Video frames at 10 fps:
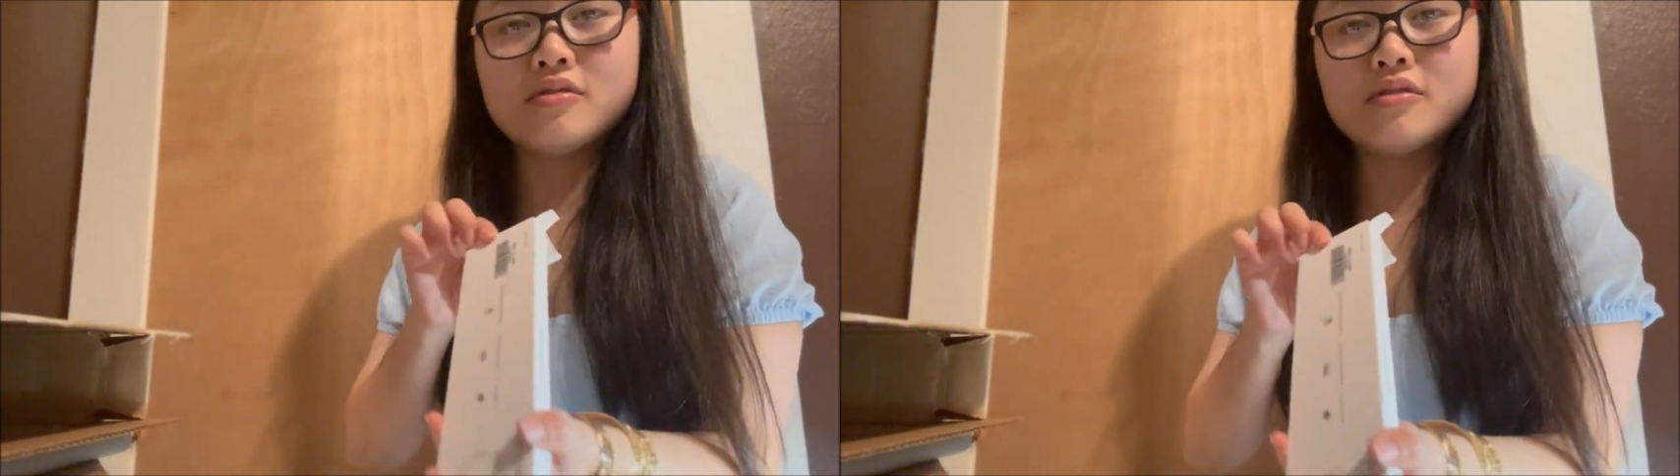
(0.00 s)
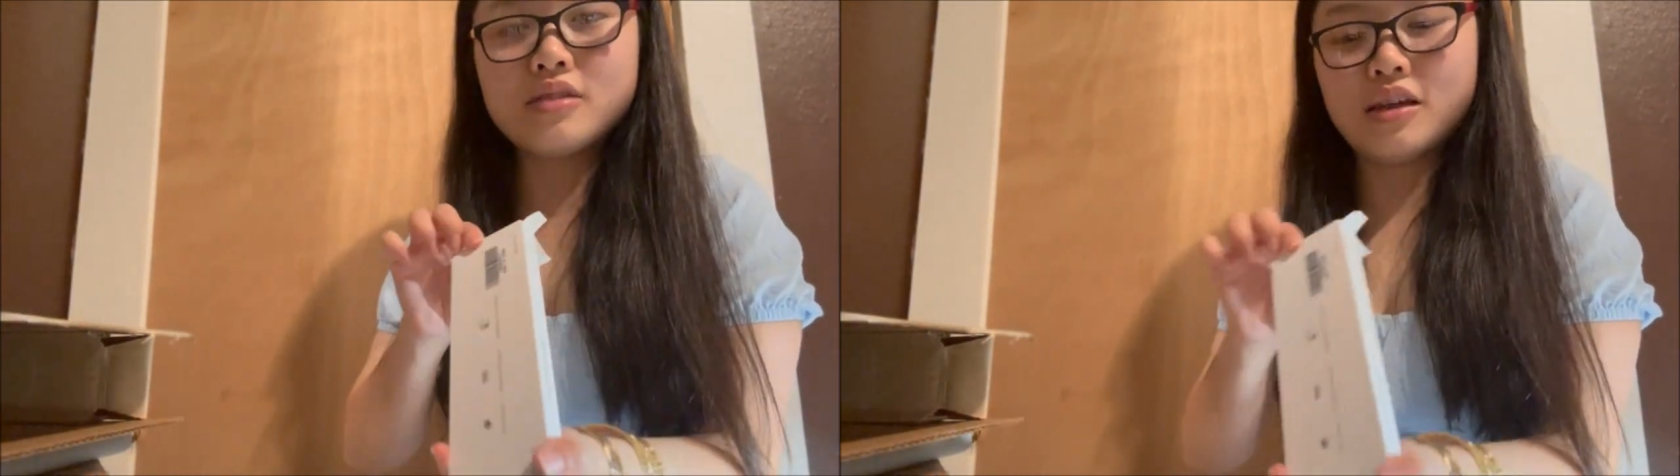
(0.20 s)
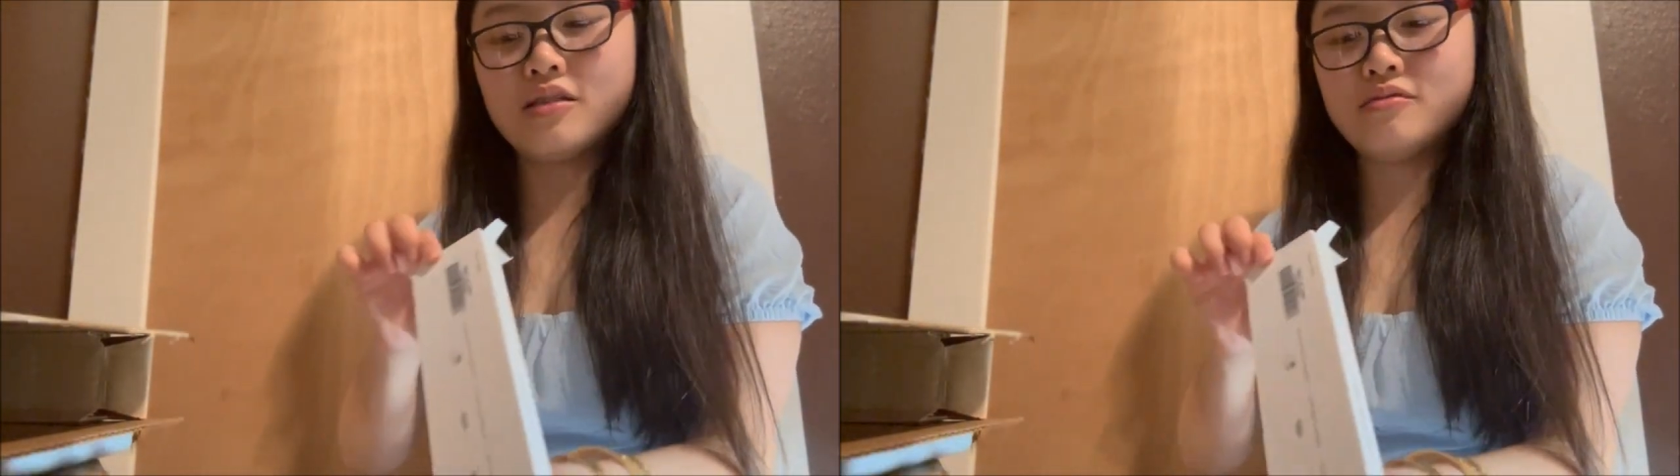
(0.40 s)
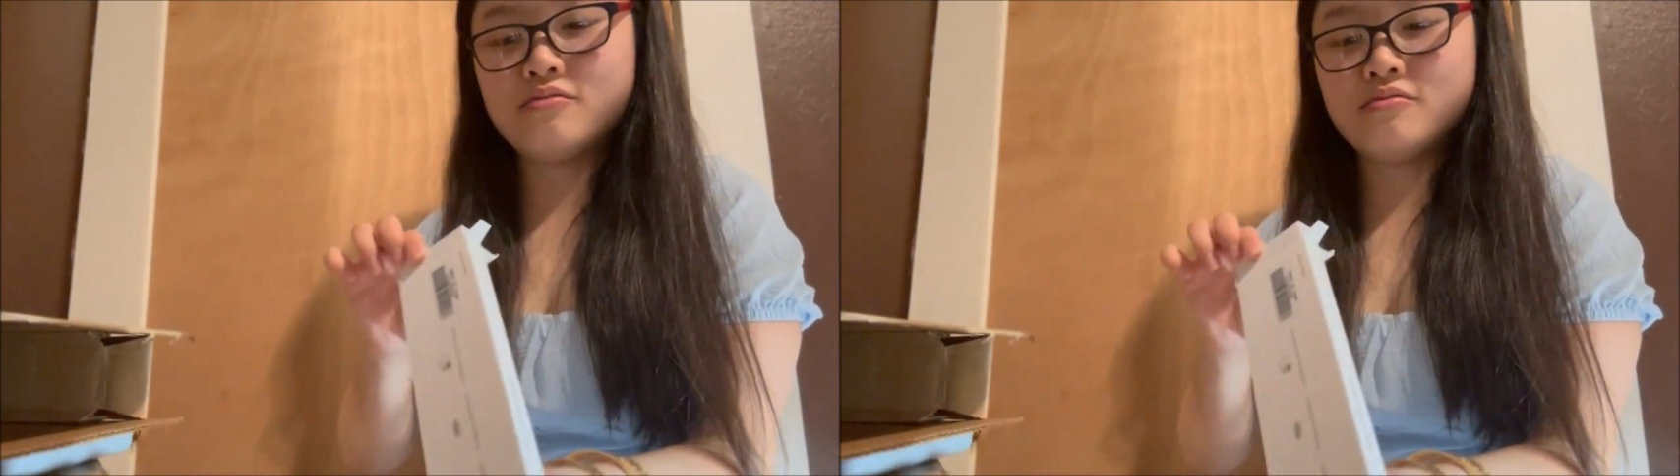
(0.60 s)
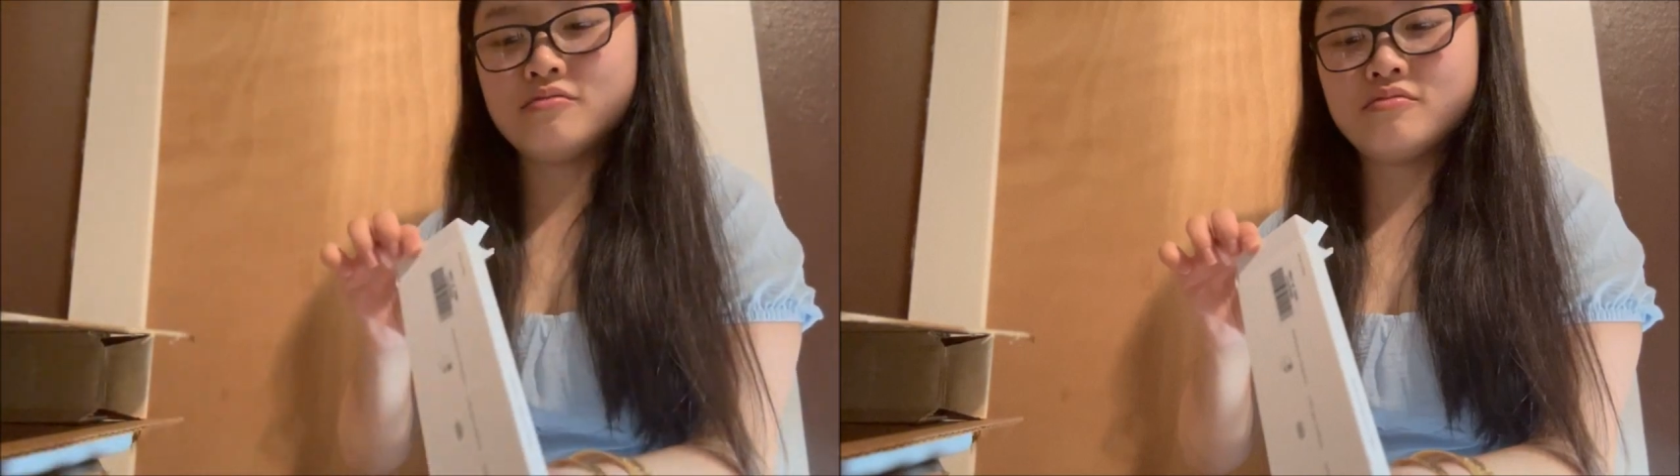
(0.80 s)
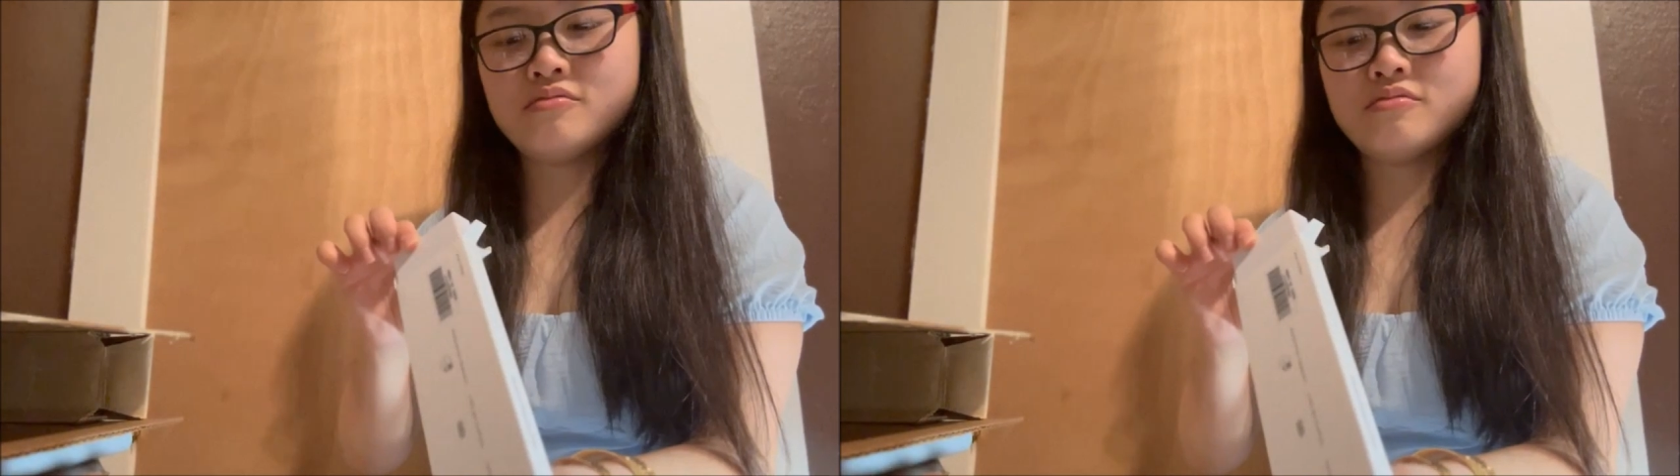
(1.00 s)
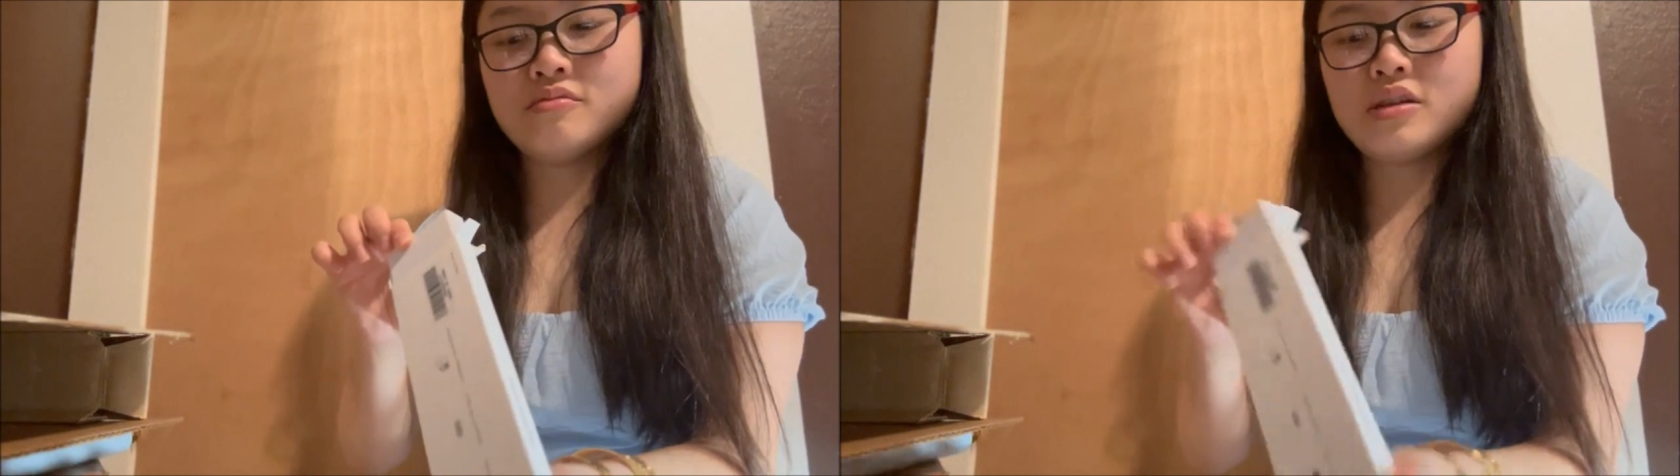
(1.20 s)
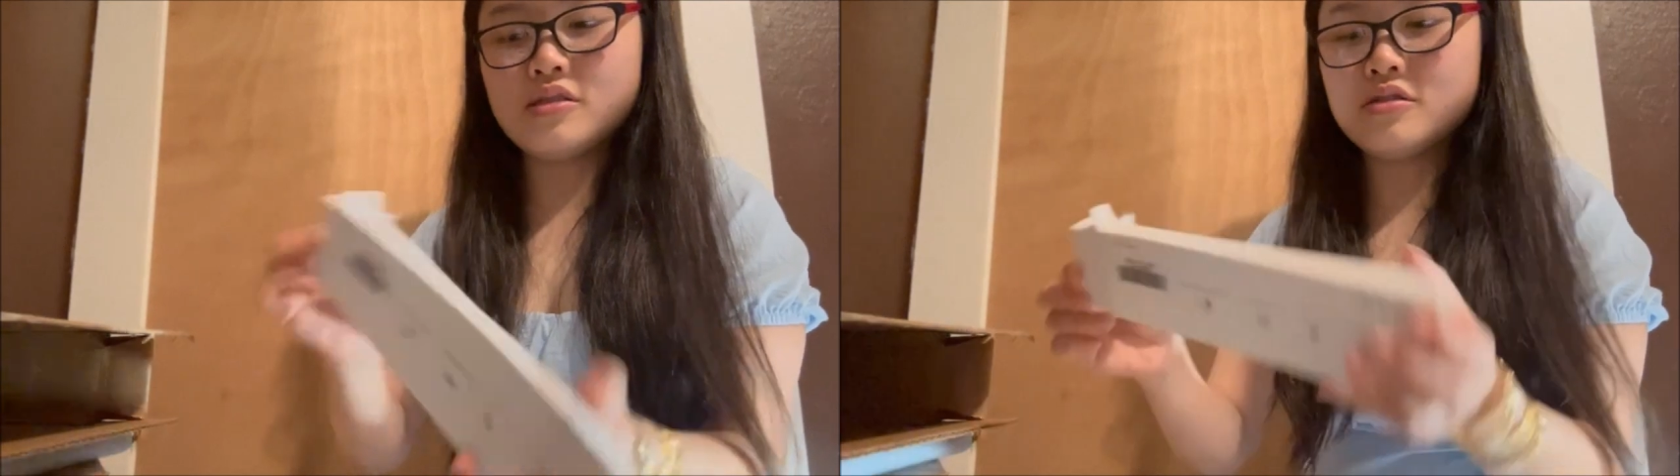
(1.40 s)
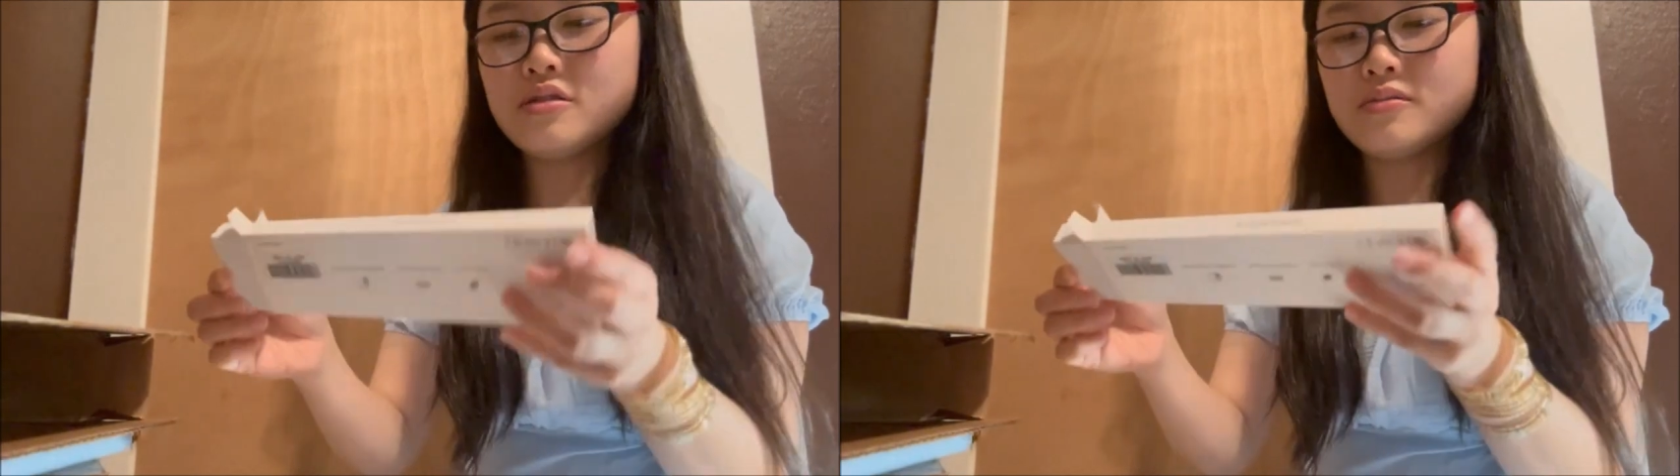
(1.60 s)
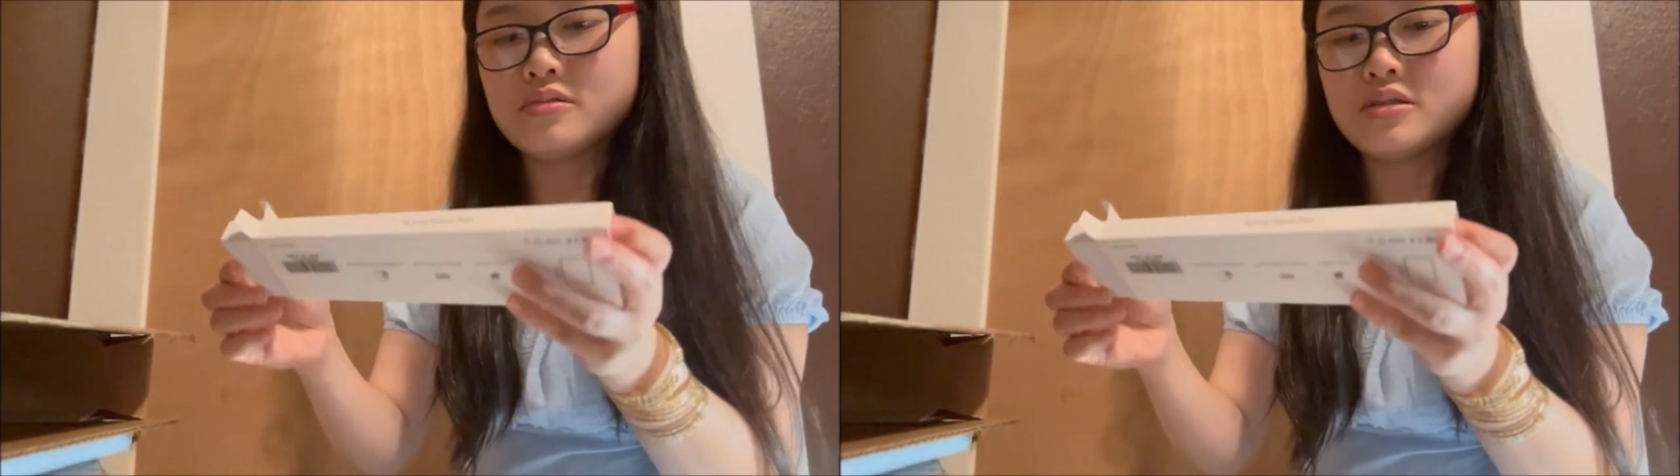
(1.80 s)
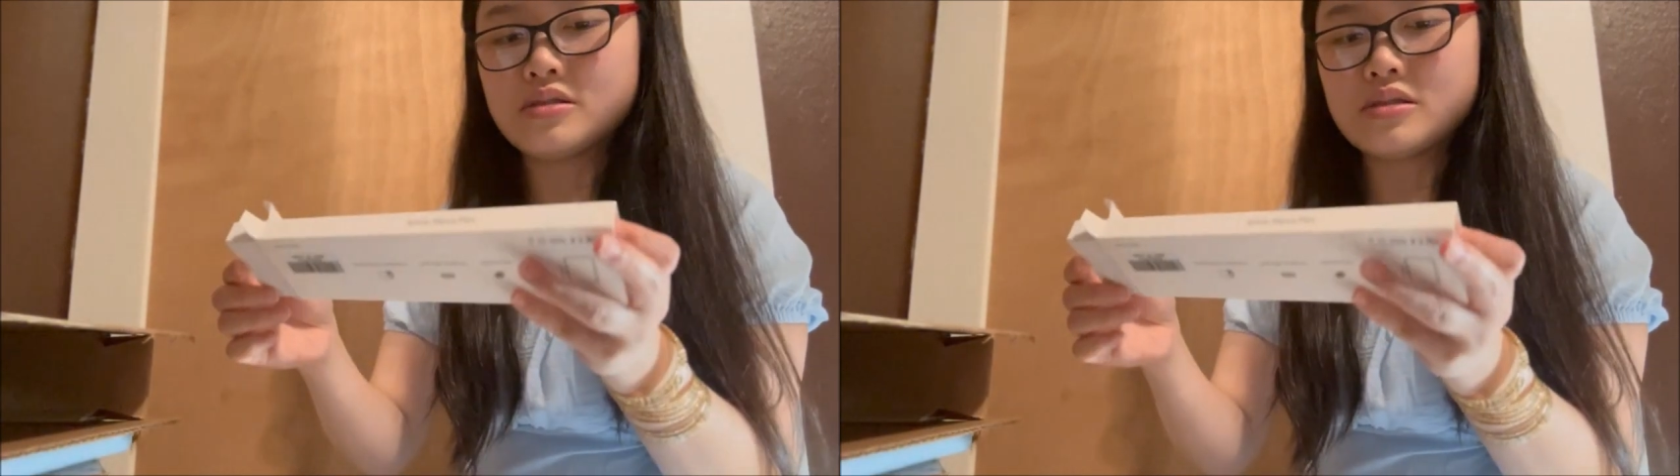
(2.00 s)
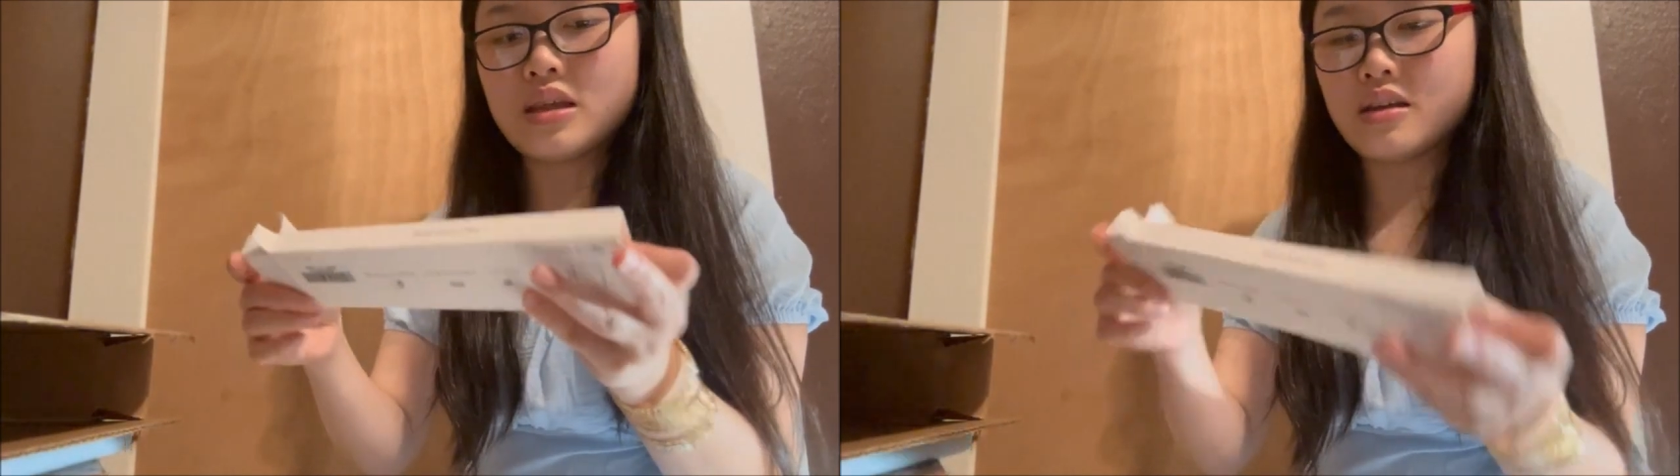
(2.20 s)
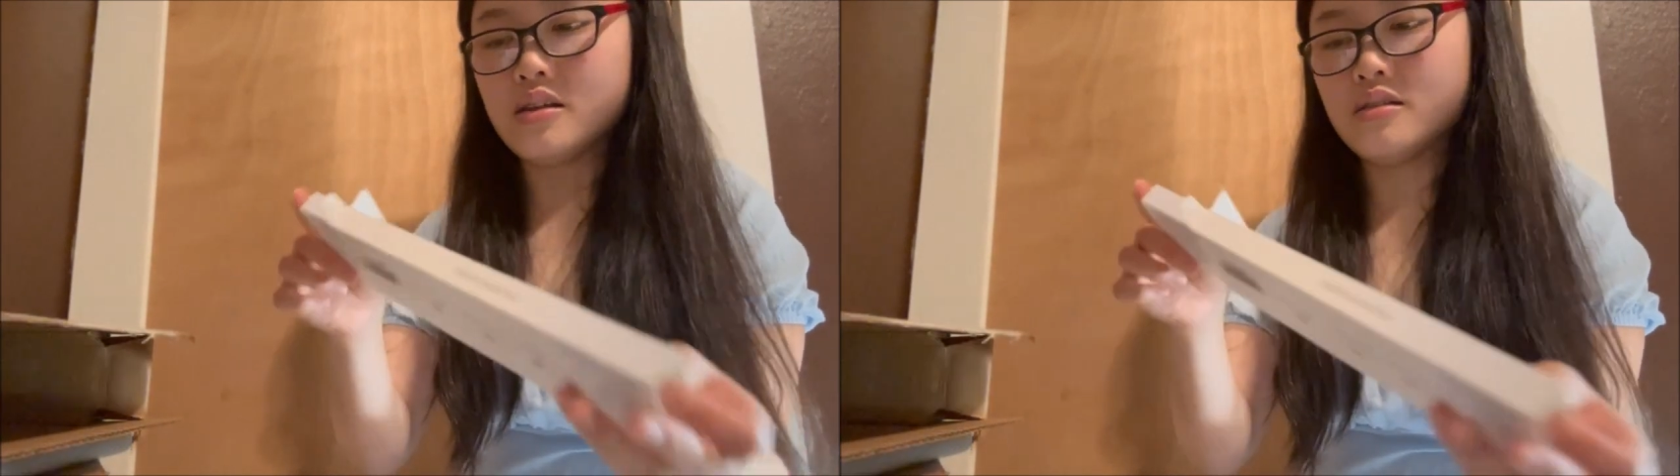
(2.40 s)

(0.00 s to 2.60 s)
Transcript: Okay. Should have just slide.